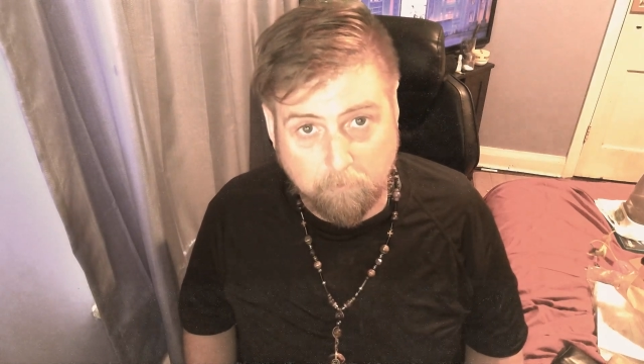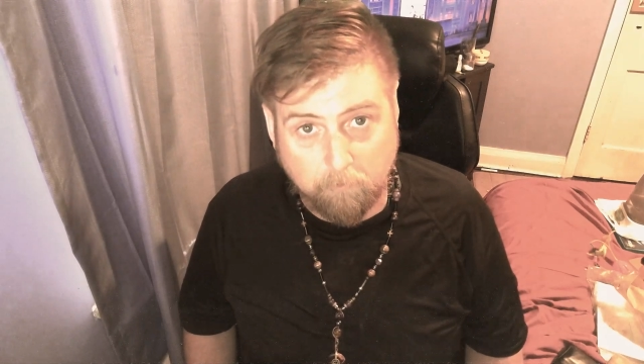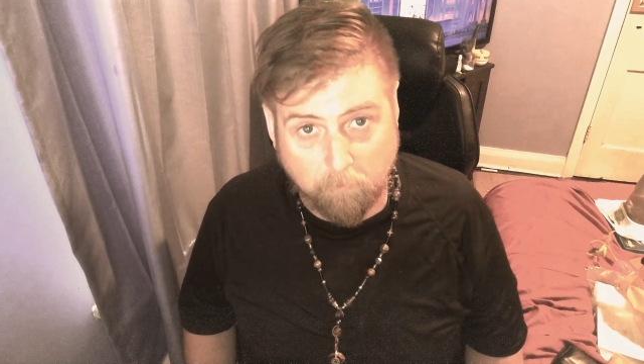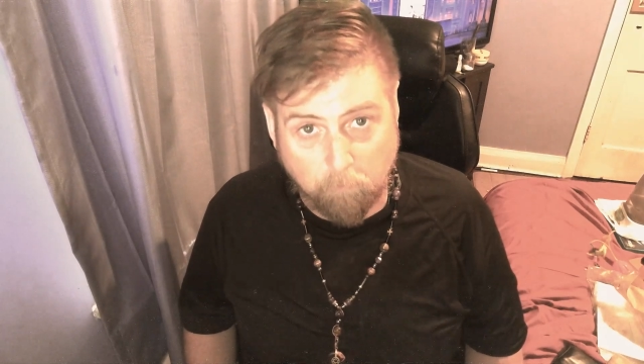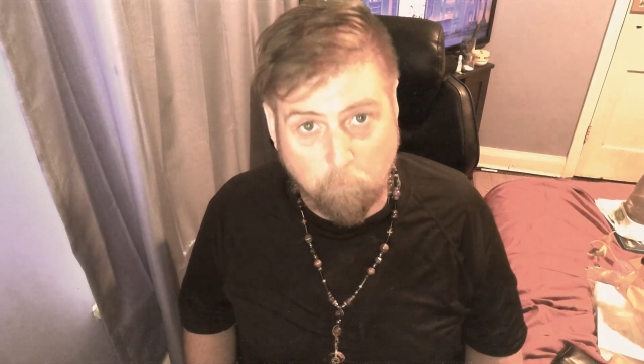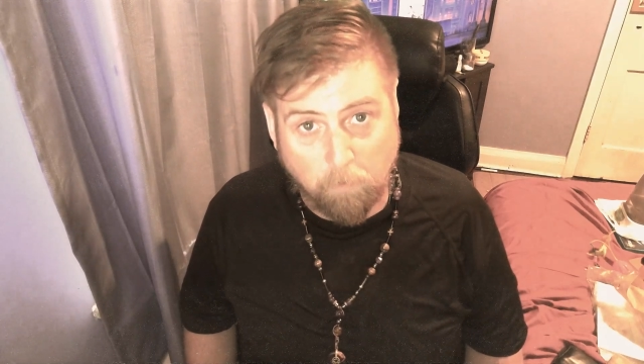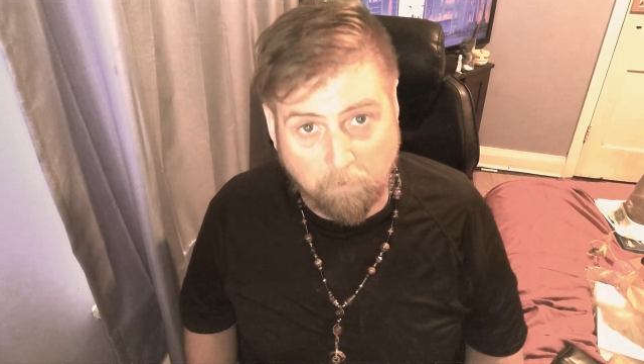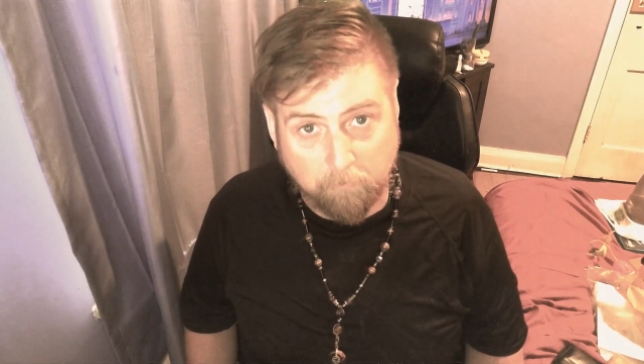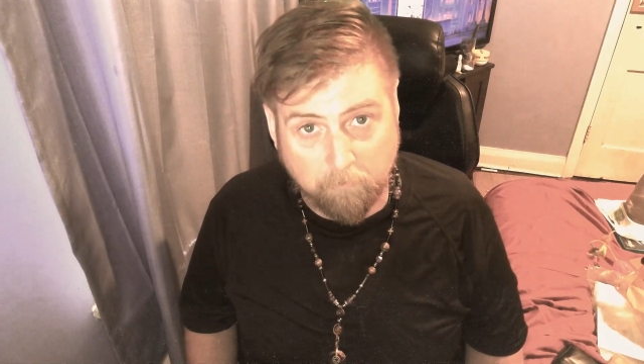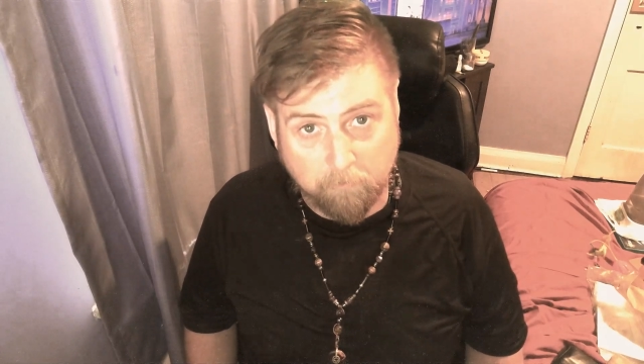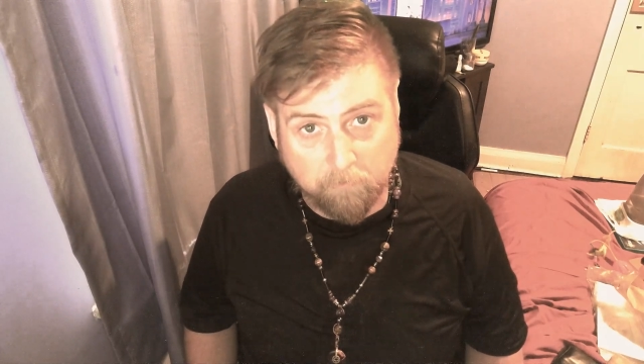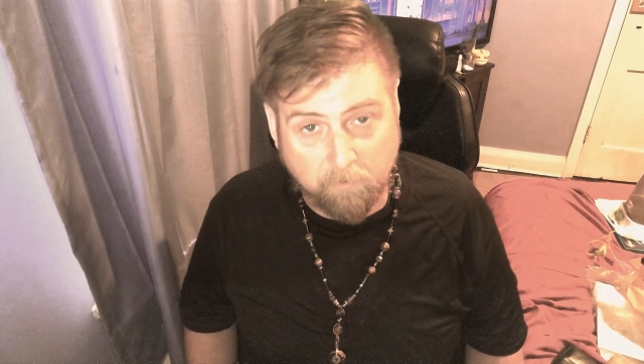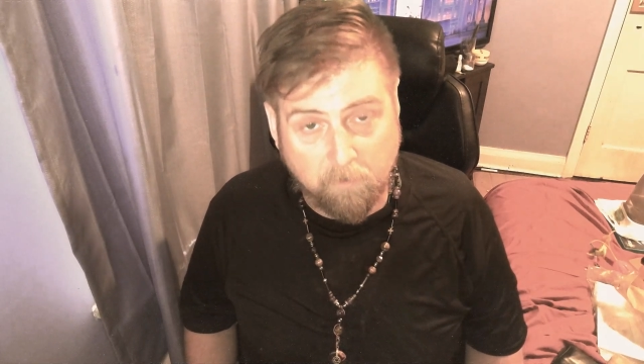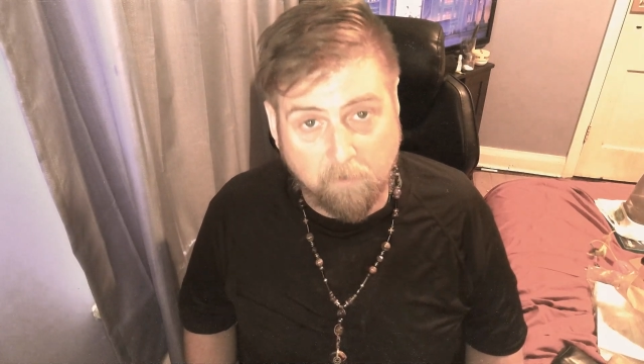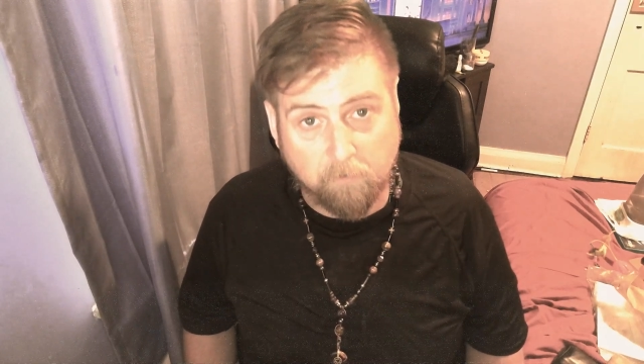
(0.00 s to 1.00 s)
They're mothers,
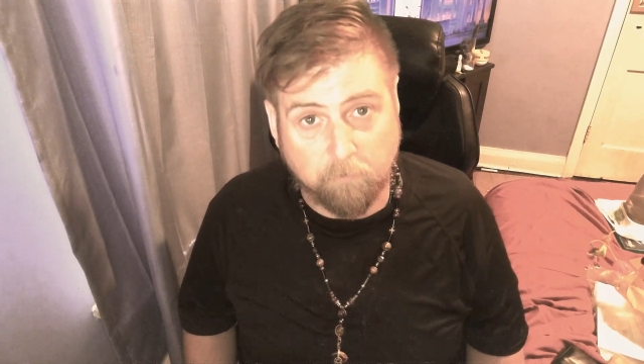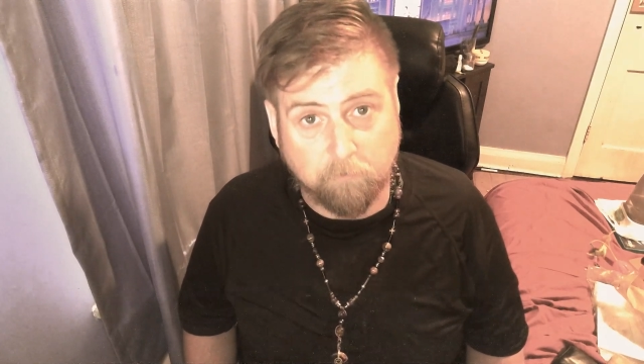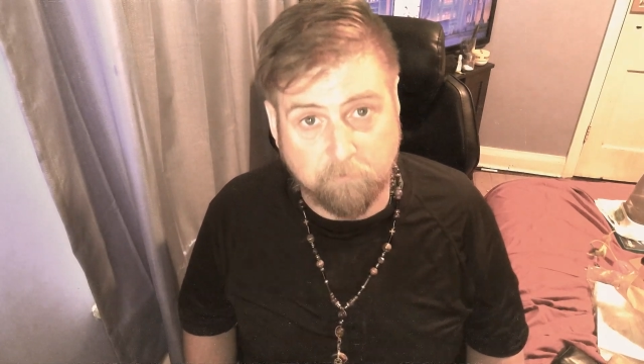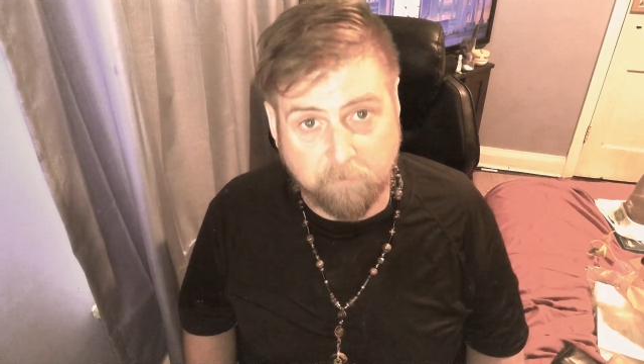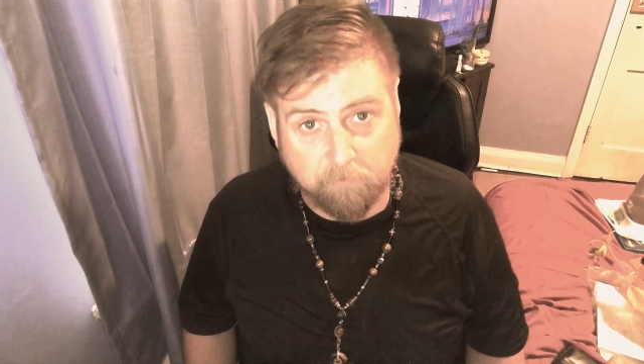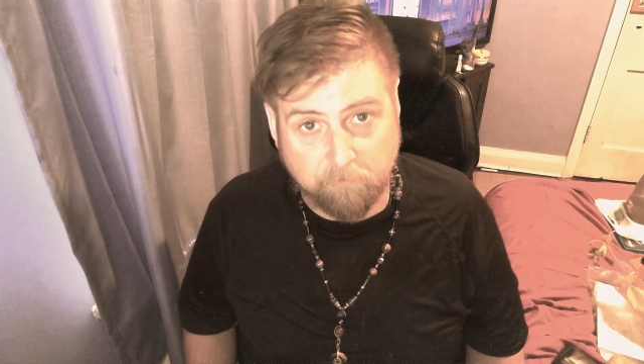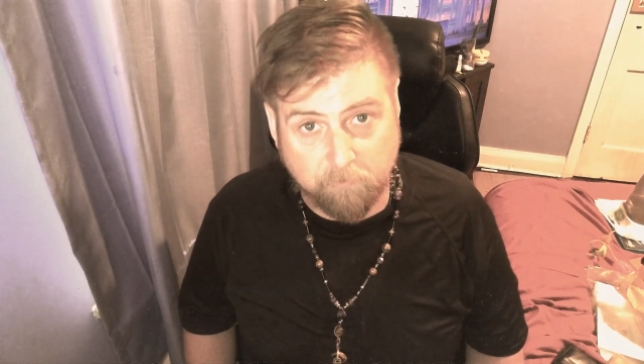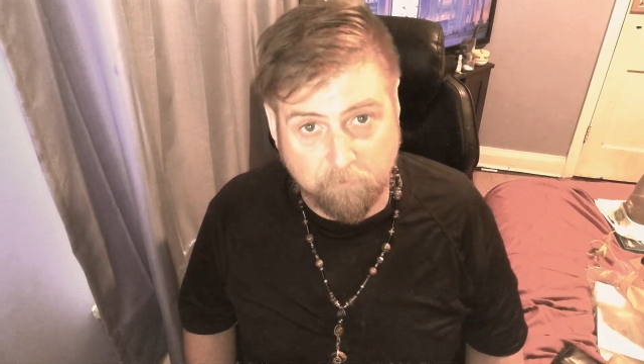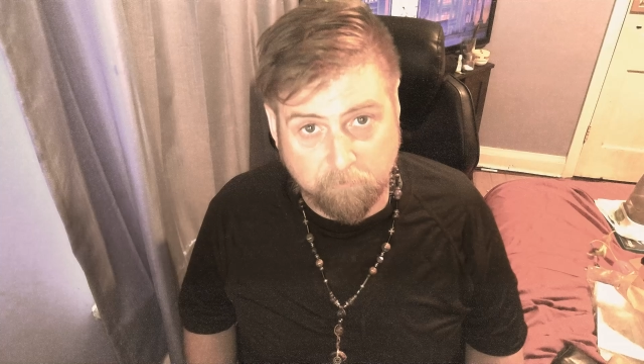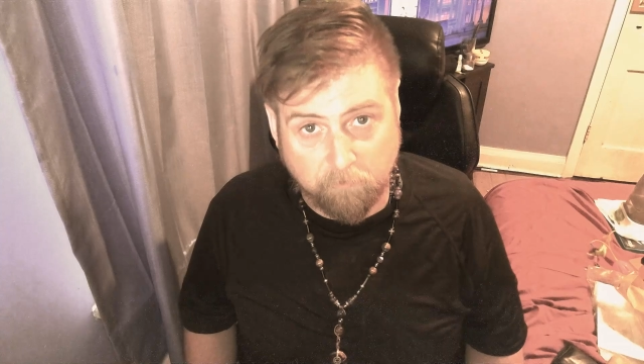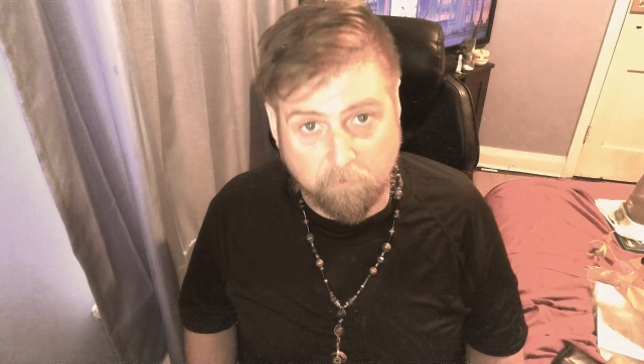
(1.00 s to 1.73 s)
their sisters,